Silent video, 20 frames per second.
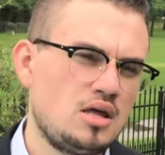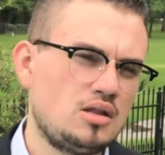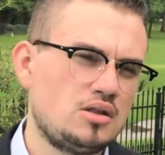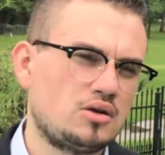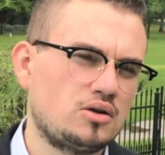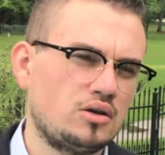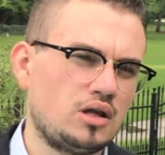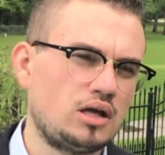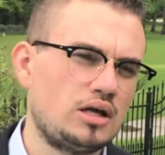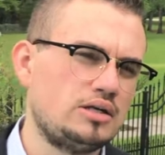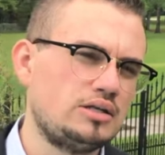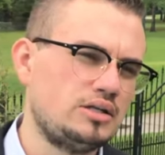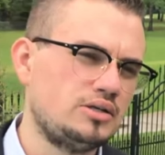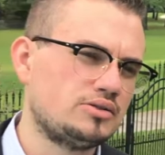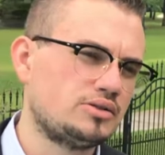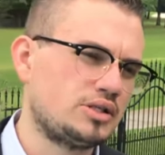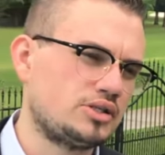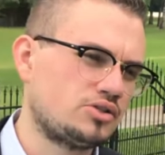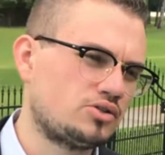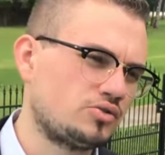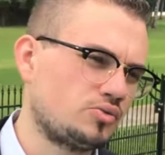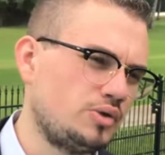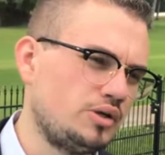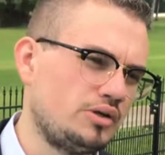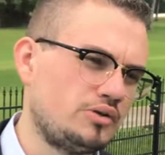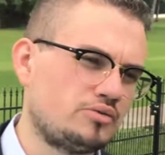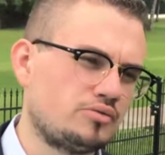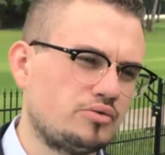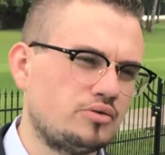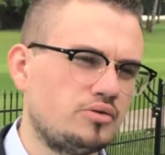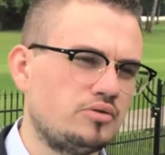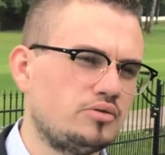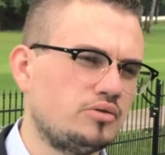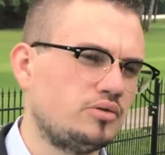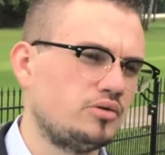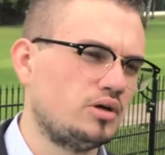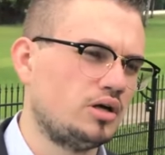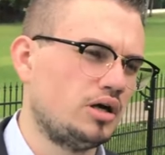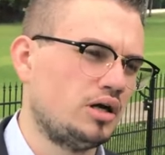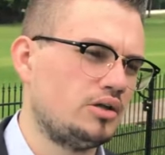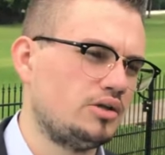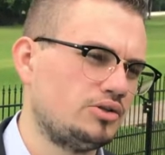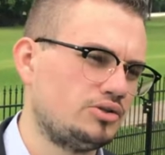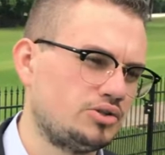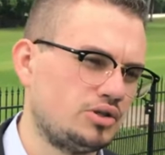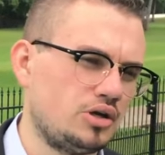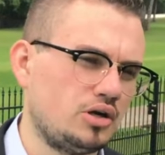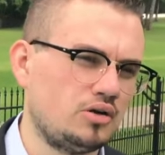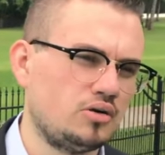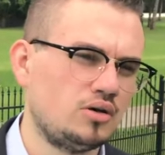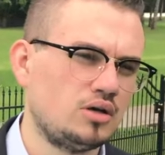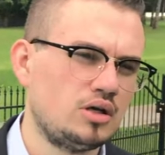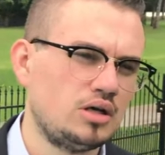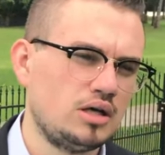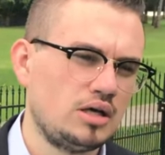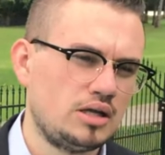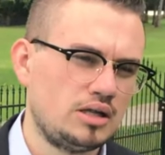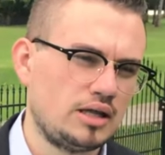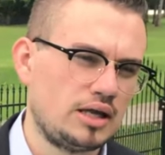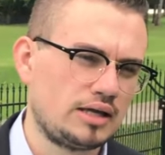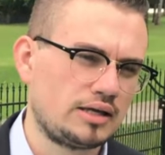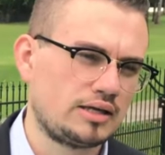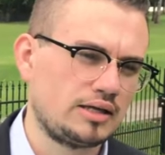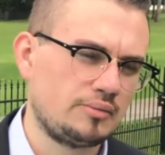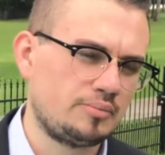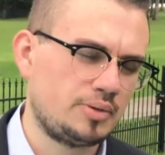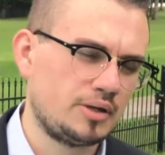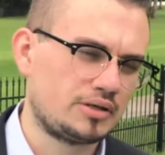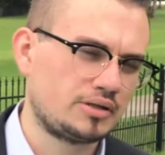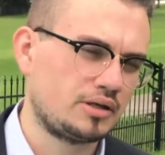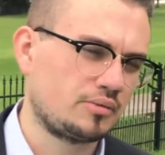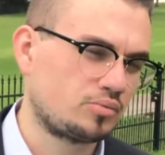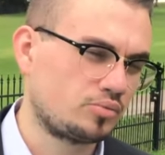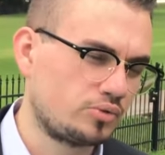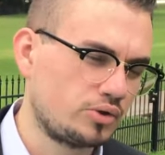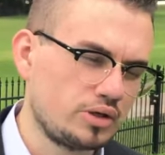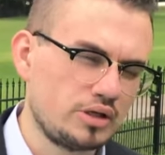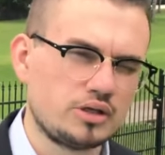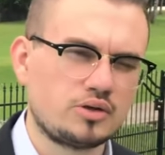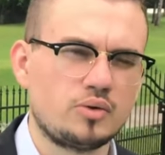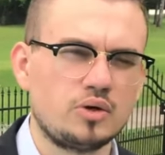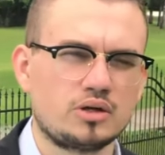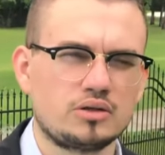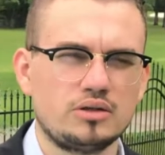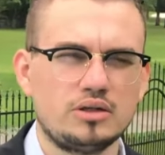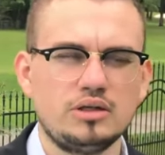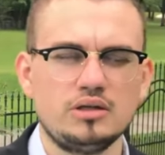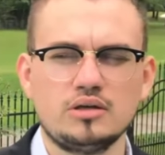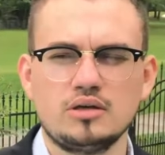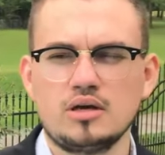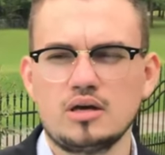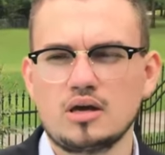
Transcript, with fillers: there are a lot of deals that swing through uh, the show that get picked up really quickly.